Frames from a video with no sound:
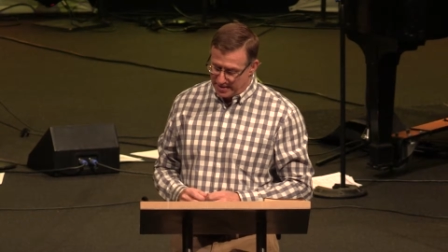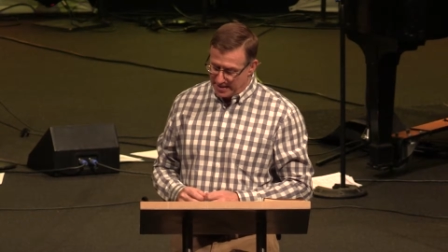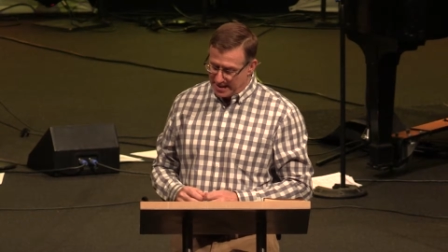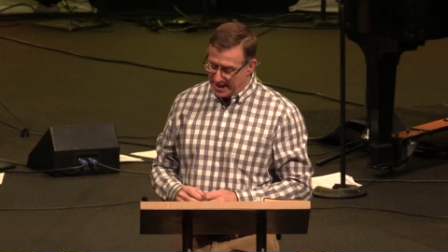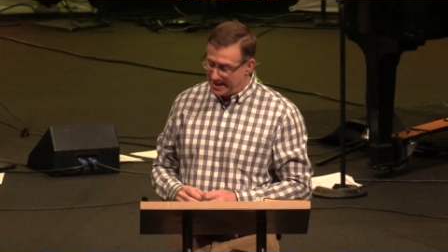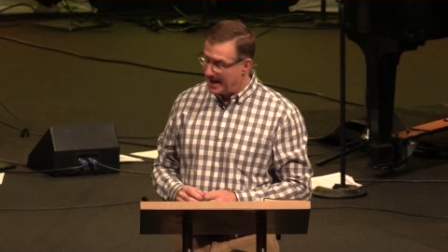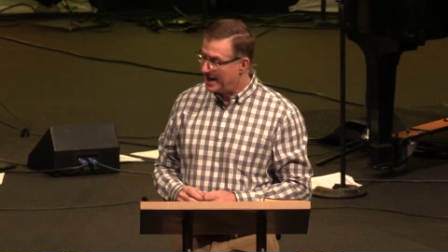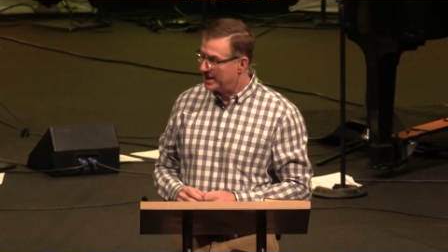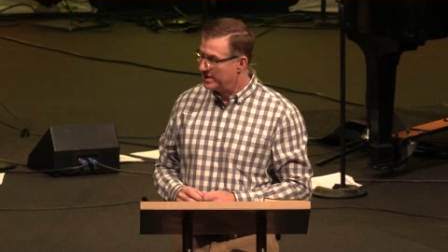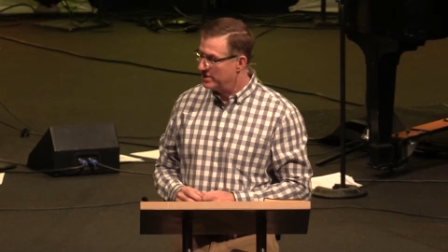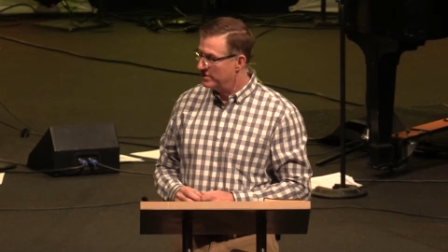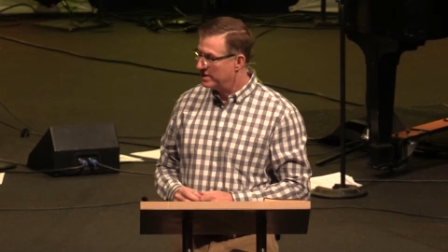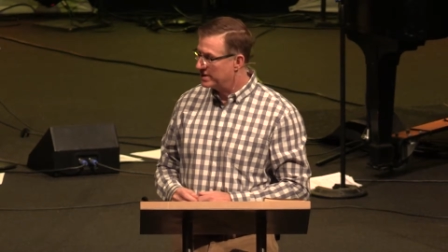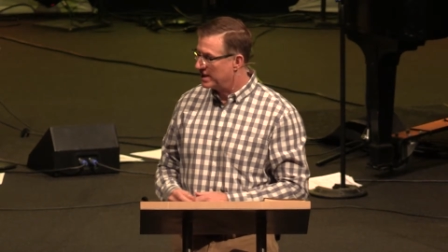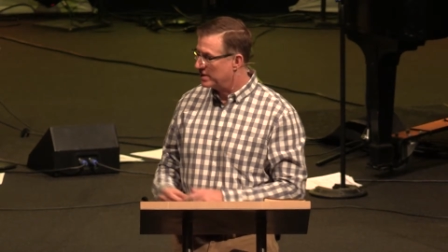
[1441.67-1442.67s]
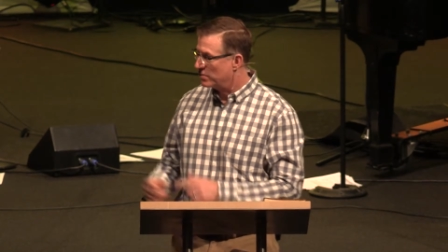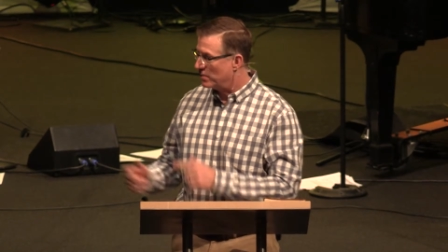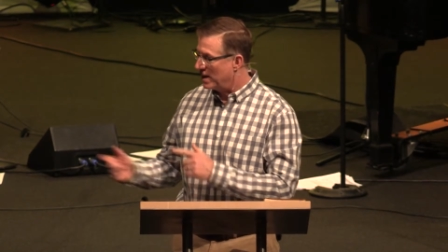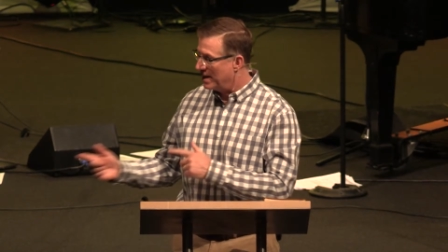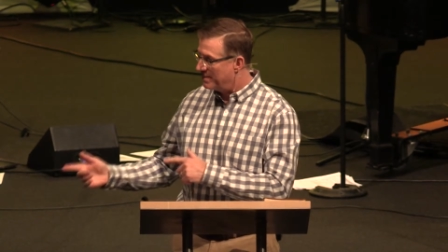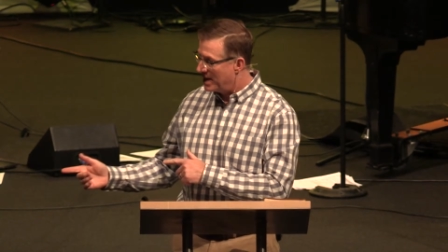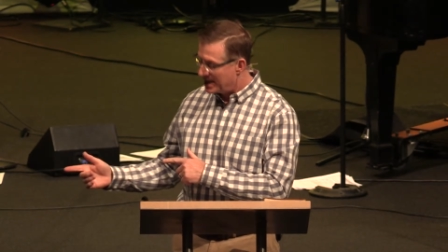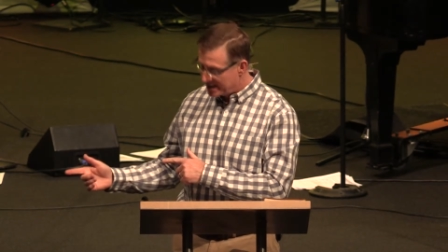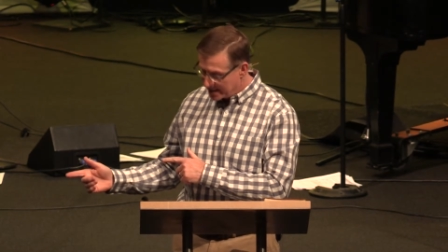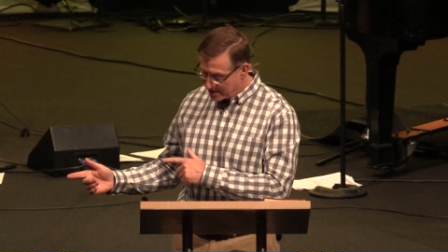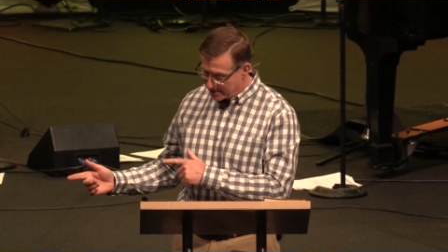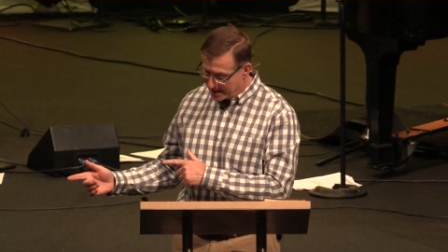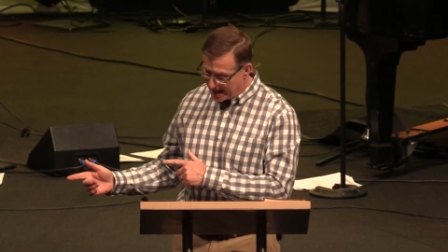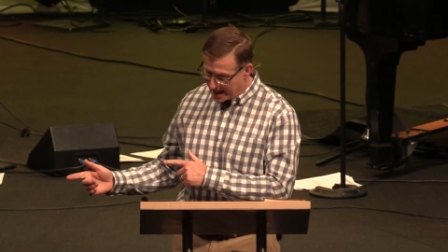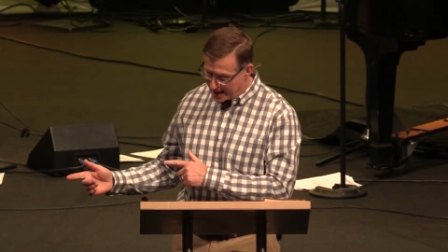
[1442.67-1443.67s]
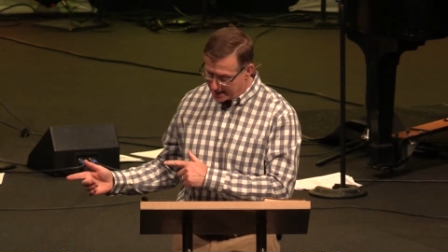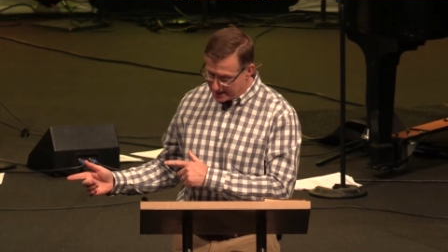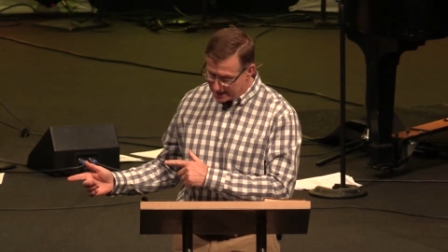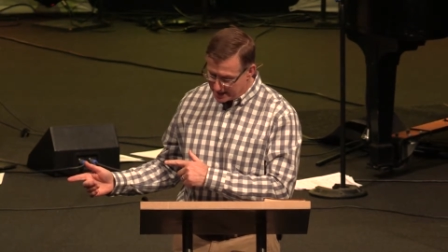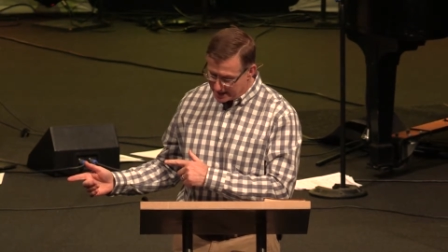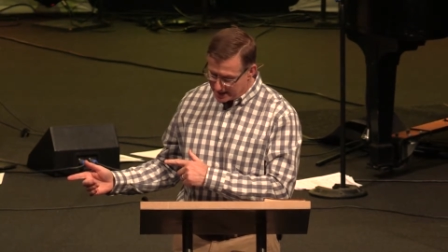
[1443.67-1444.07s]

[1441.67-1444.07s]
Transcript: an attitude that says, Well, I'm not there yet,